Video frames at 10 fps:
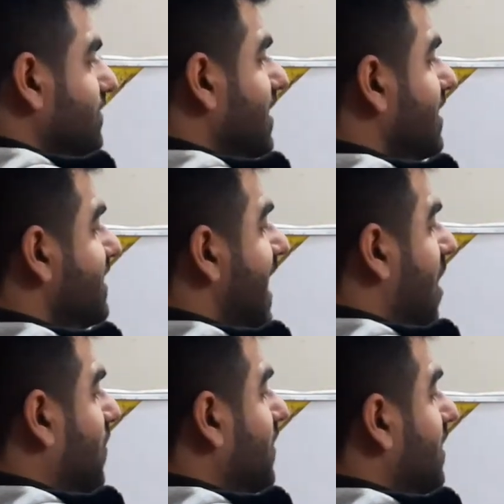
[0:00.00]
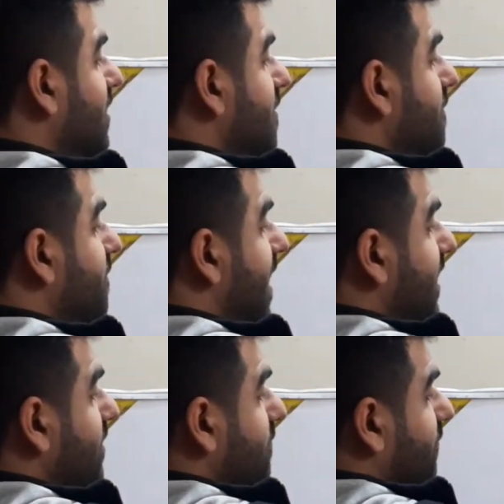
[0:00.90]
Now,
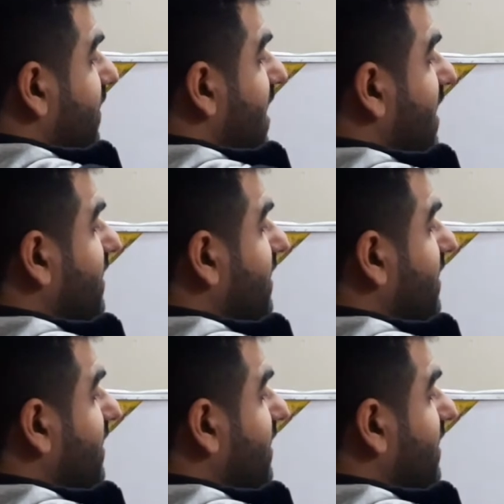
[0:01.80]
when we are